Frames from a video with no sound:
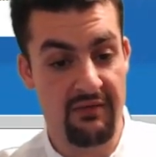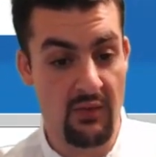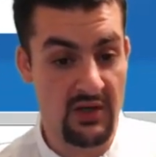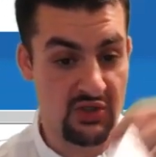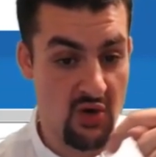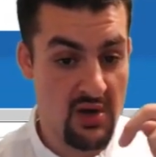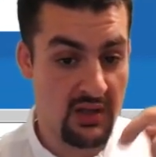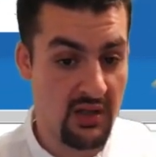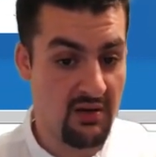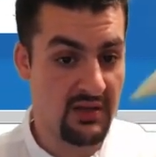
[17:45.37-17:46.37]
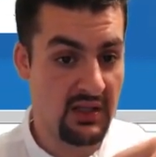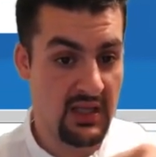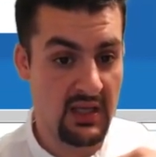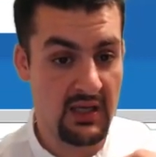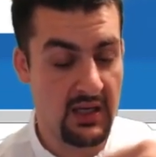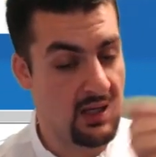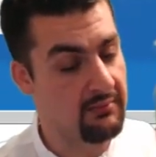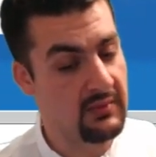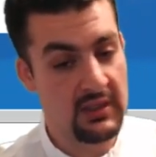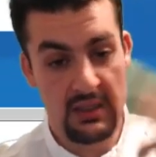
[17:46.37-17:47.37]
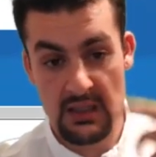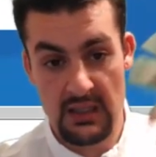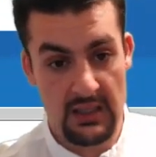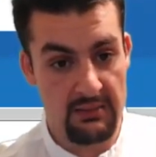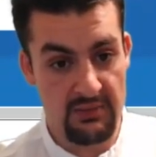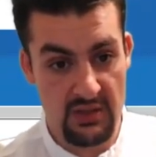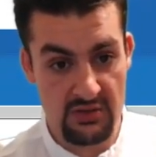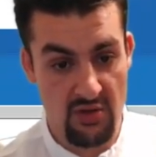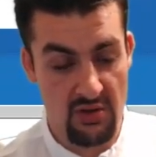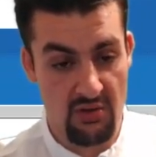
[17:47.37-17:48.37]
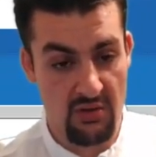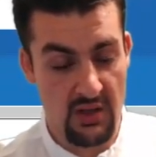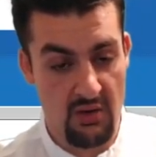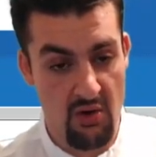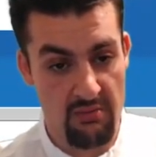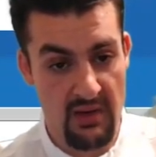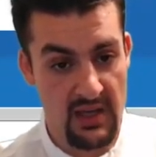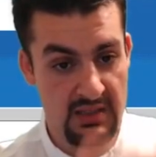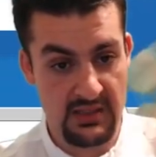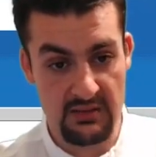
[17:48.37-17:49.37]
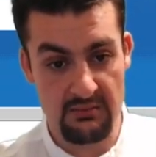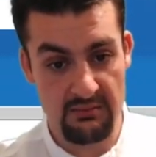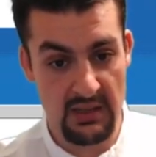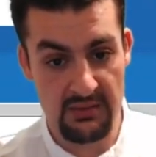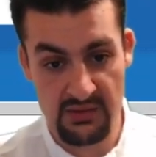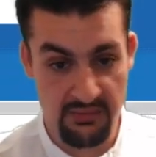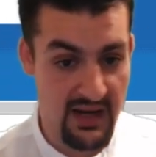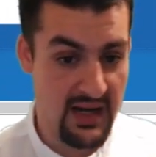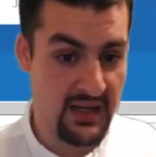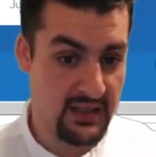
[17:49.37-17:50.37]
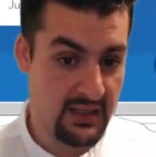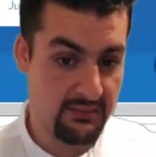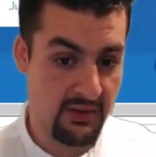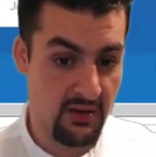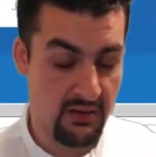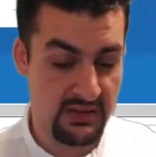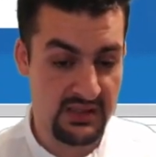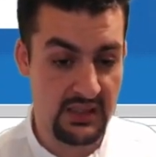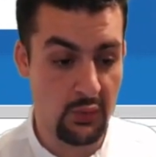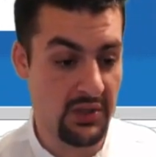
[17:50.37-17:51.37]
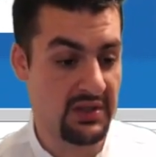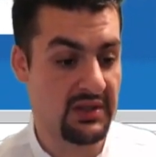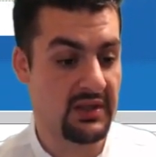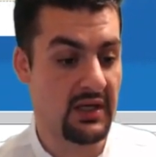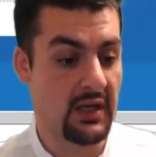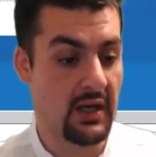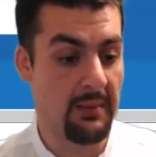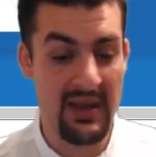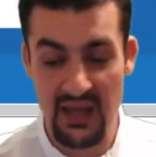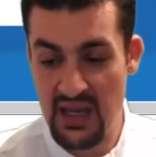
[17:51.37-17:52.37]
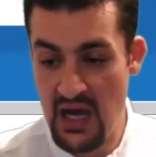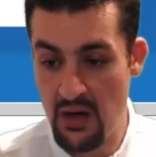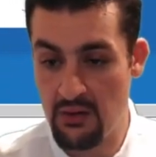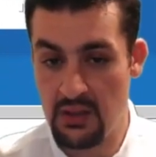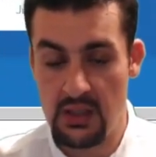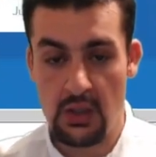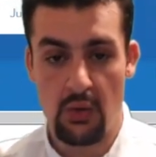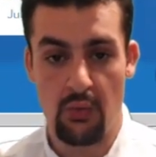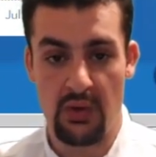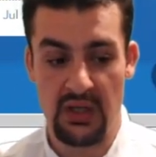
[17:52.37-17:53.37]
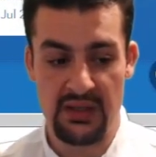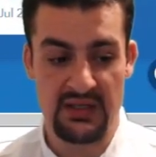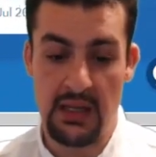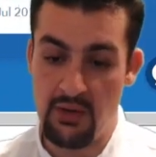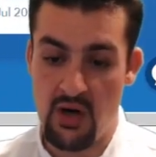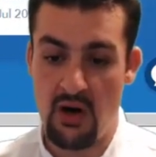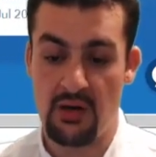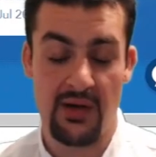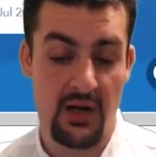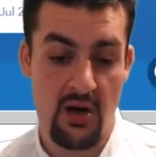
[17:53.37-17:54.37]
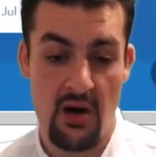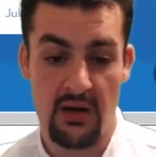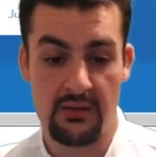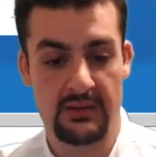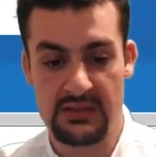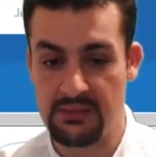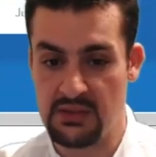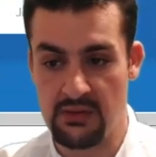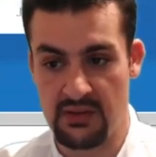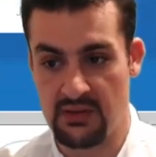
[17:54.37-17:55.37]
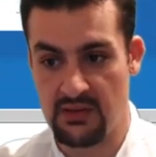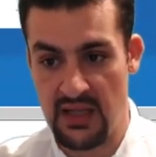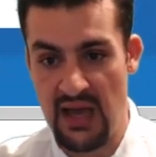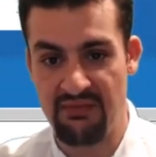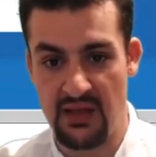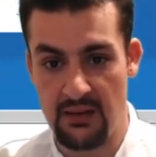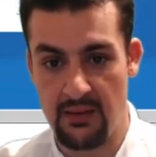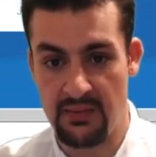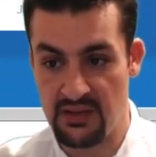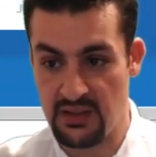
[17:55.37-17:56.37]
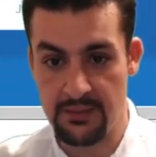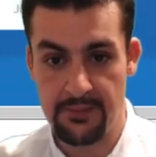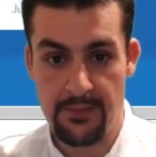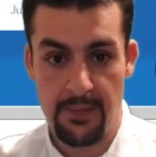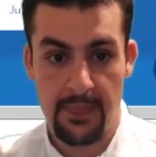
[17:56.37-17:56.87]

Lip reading: If you want to join, click on the link. You can join Coinbase and be able to buy currency with a bank account, with a debit card, credit card. It's up to you, and they have that ability.